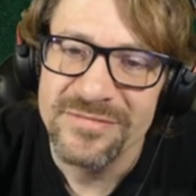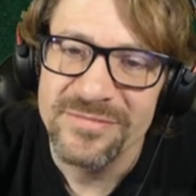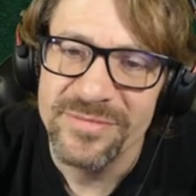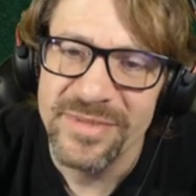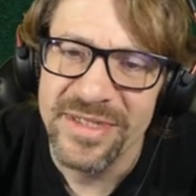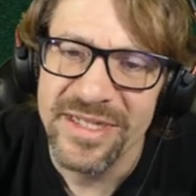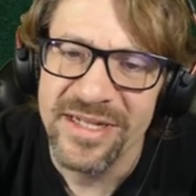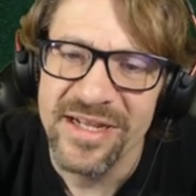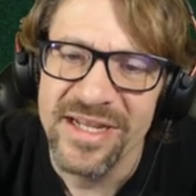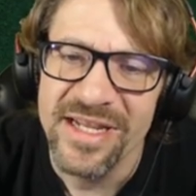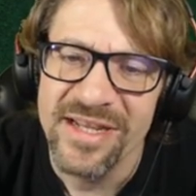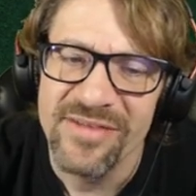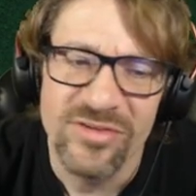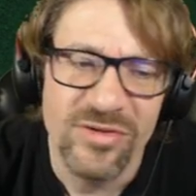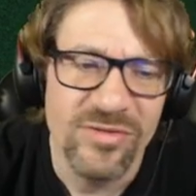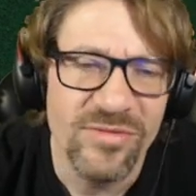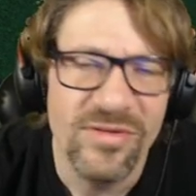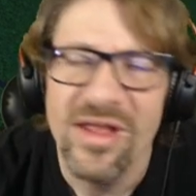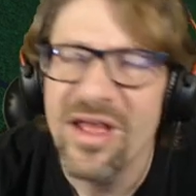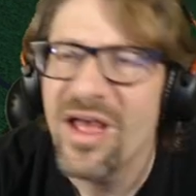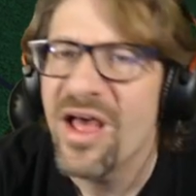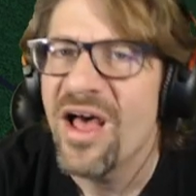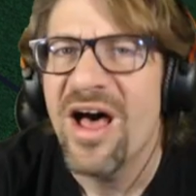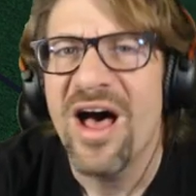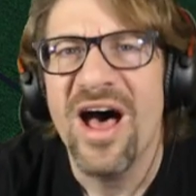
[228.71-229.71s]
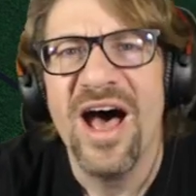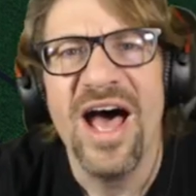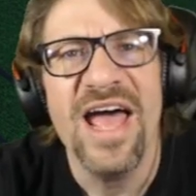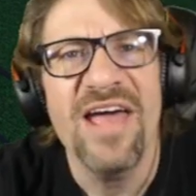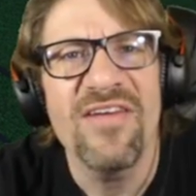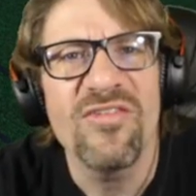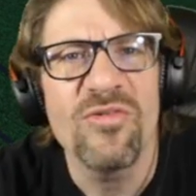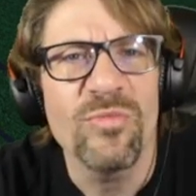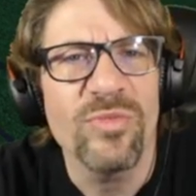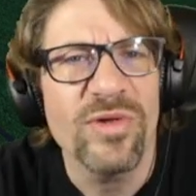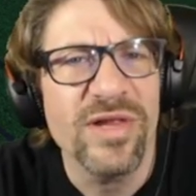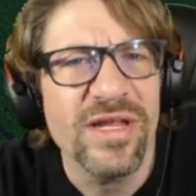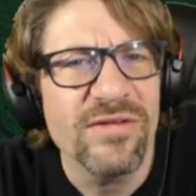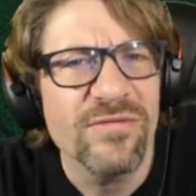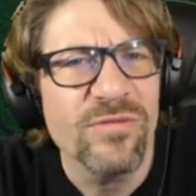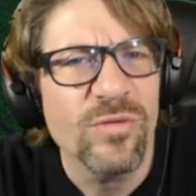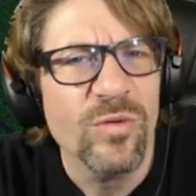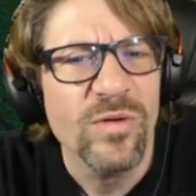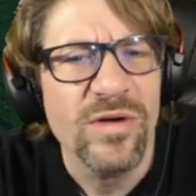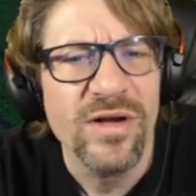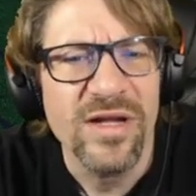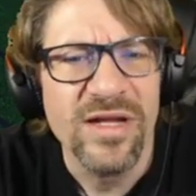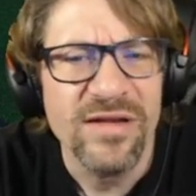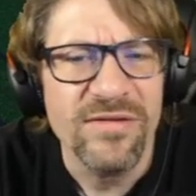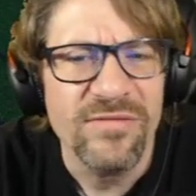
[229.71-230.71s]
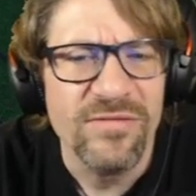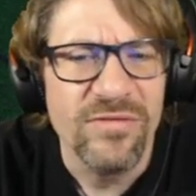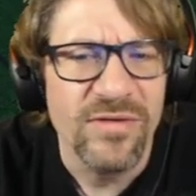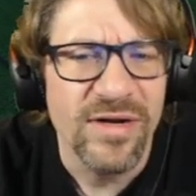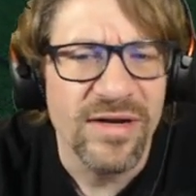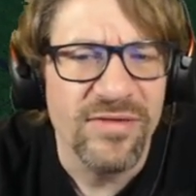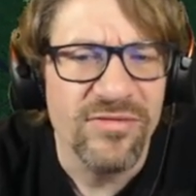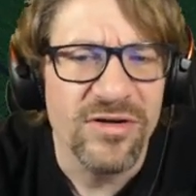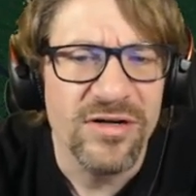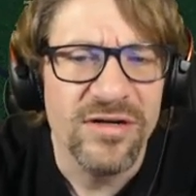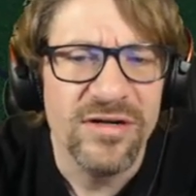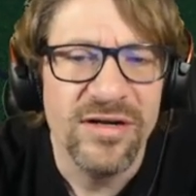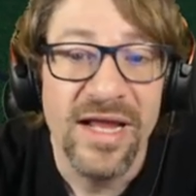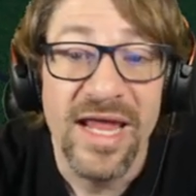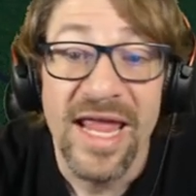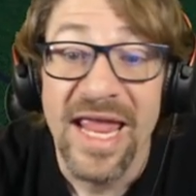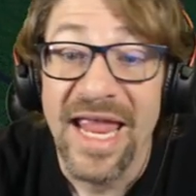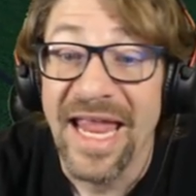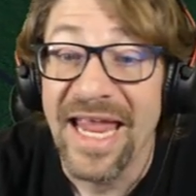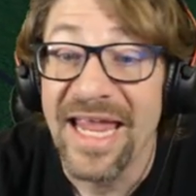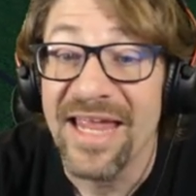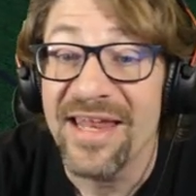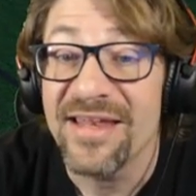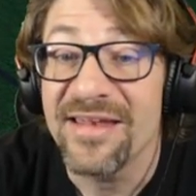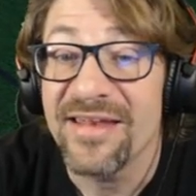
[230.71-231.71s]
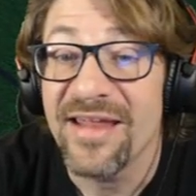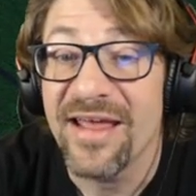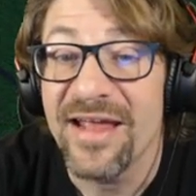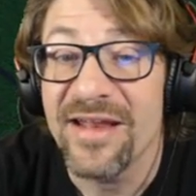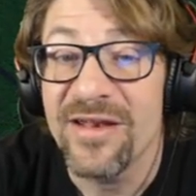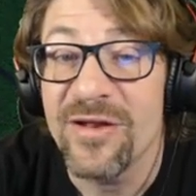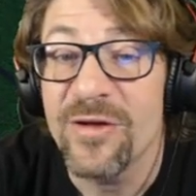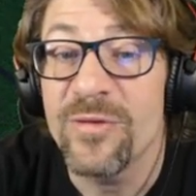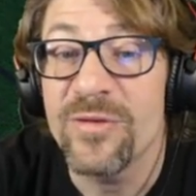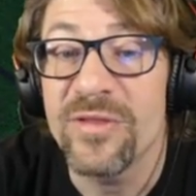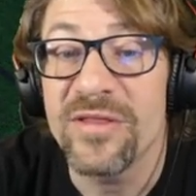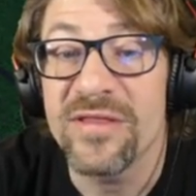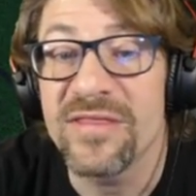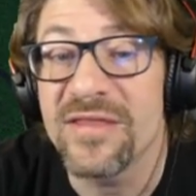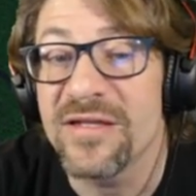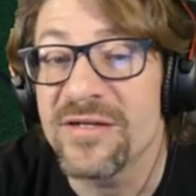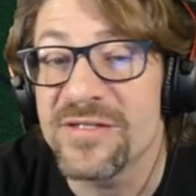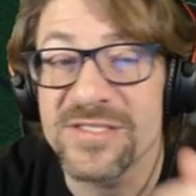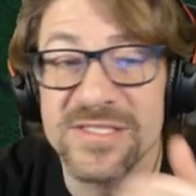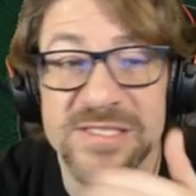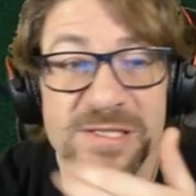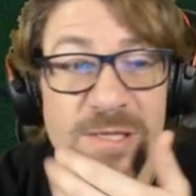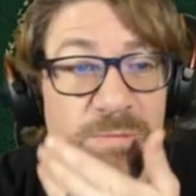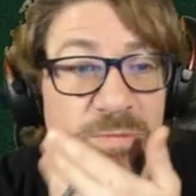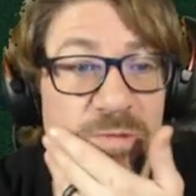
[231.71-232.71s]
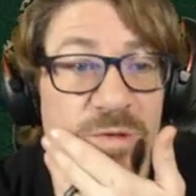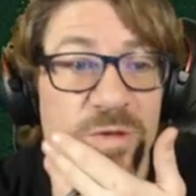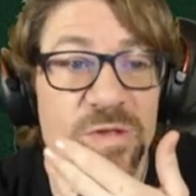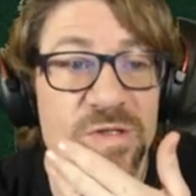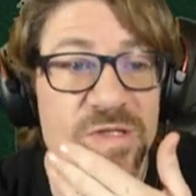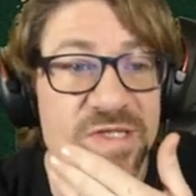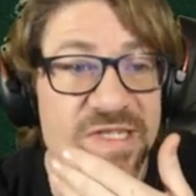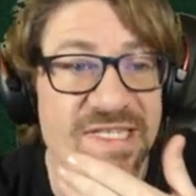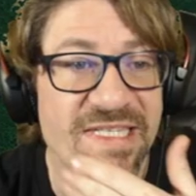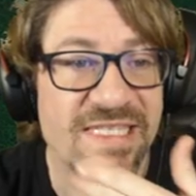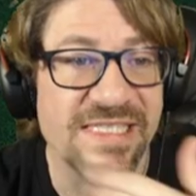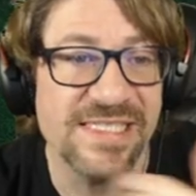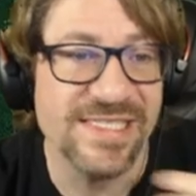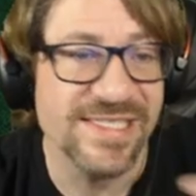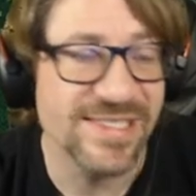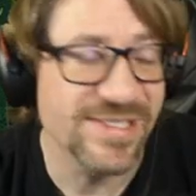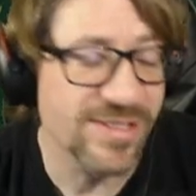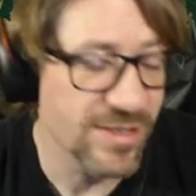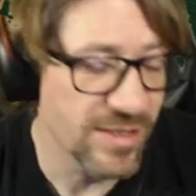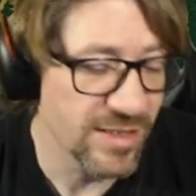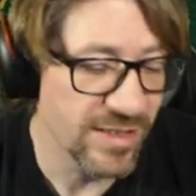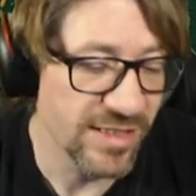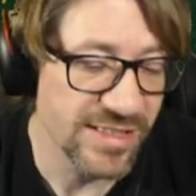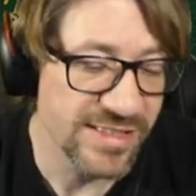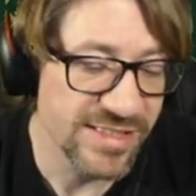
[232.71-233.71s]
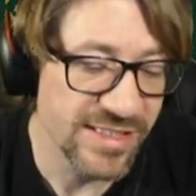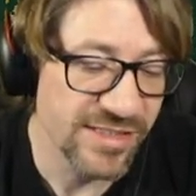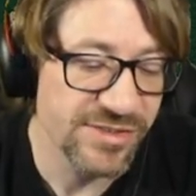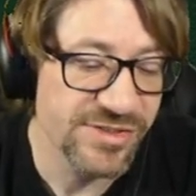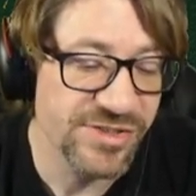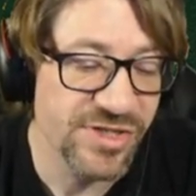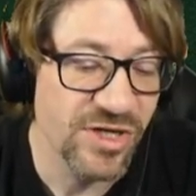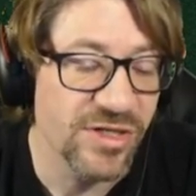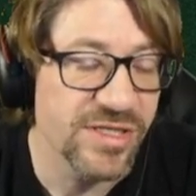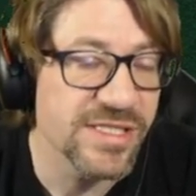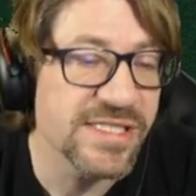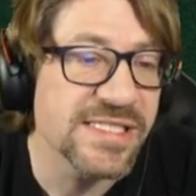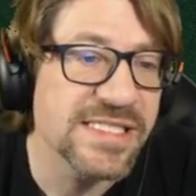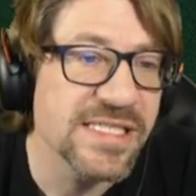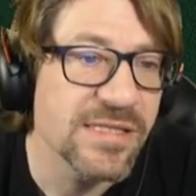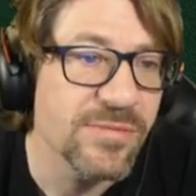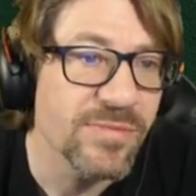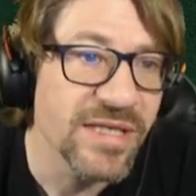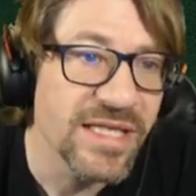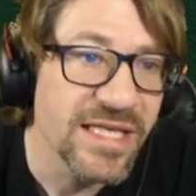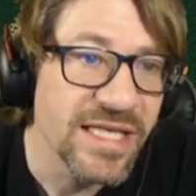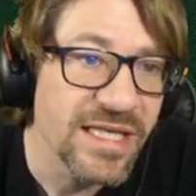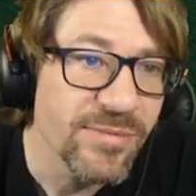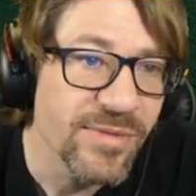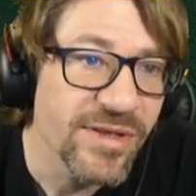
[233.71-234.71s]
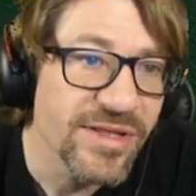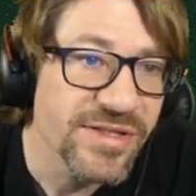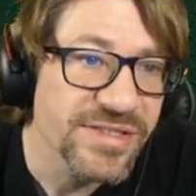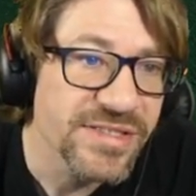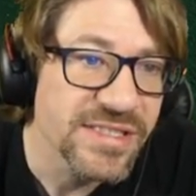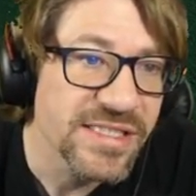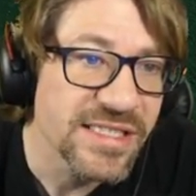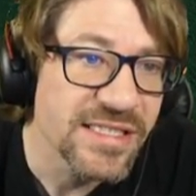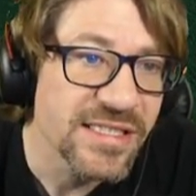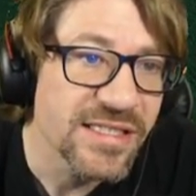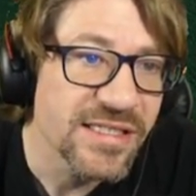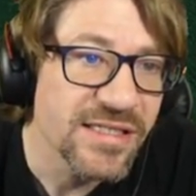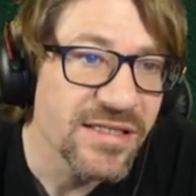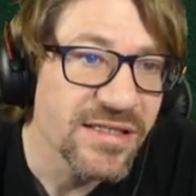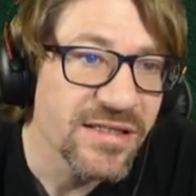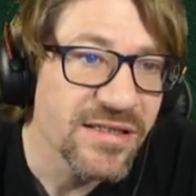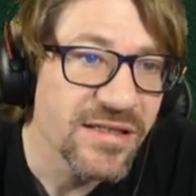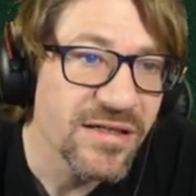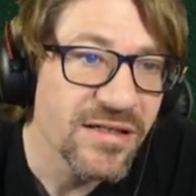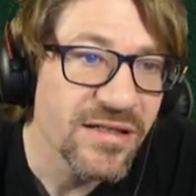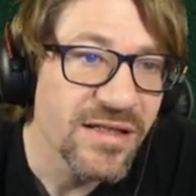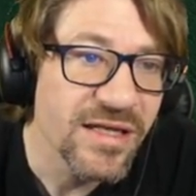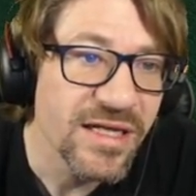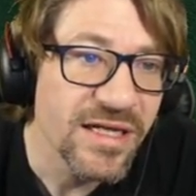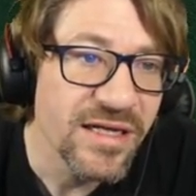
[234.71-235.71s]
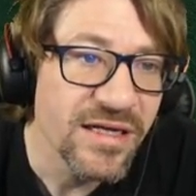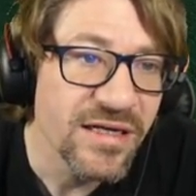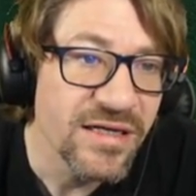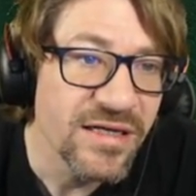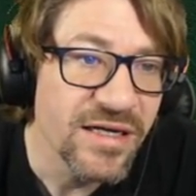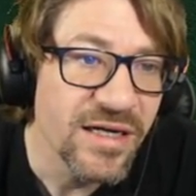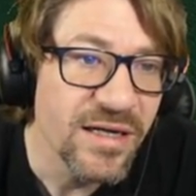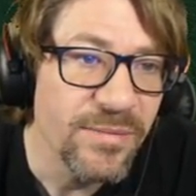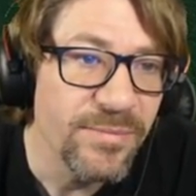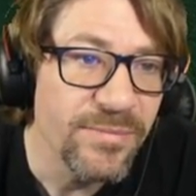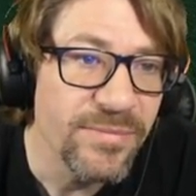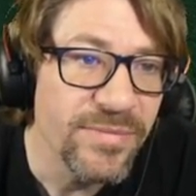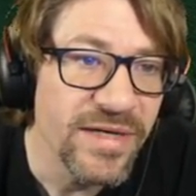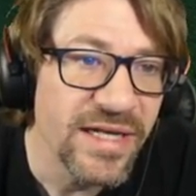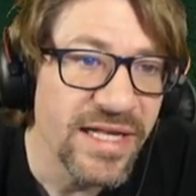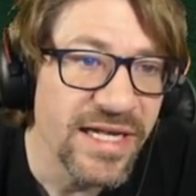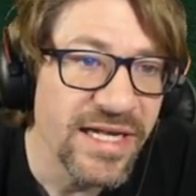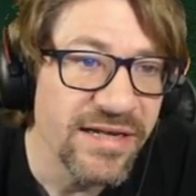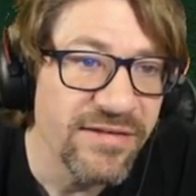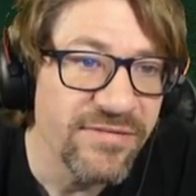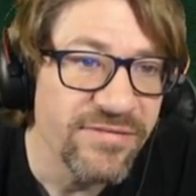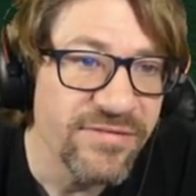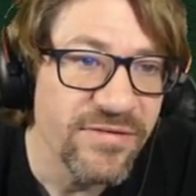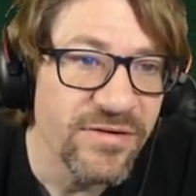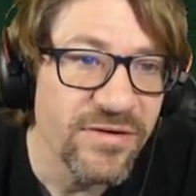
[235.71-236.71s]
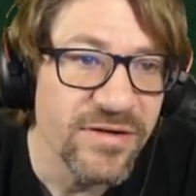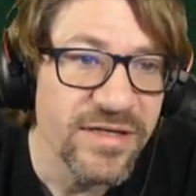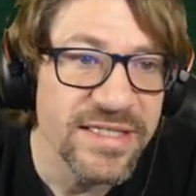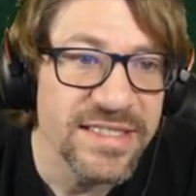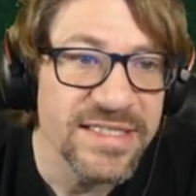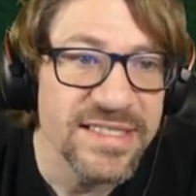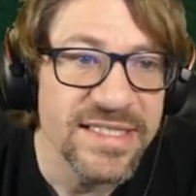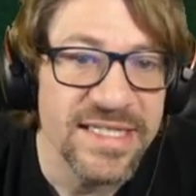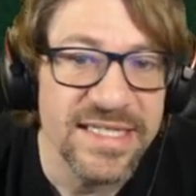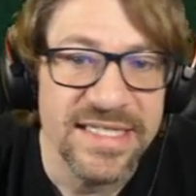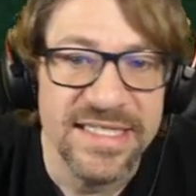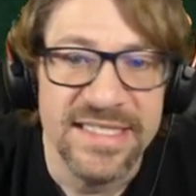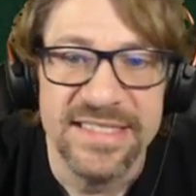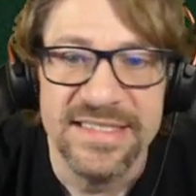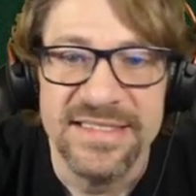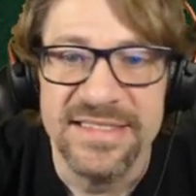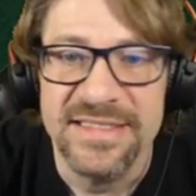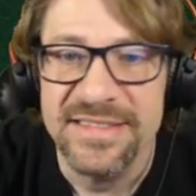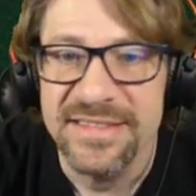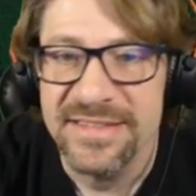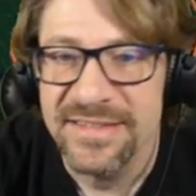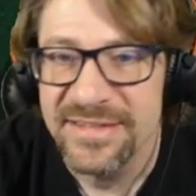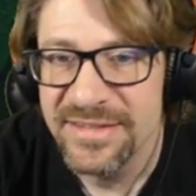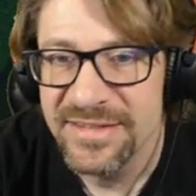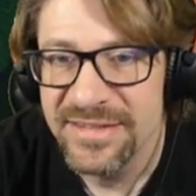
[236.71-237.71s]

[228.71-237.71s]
Man, I haven't, I haven't played Fortnite in forever. And I know that there's some new season starting because they're starting to send me emails again. They're like, come play Fortnite.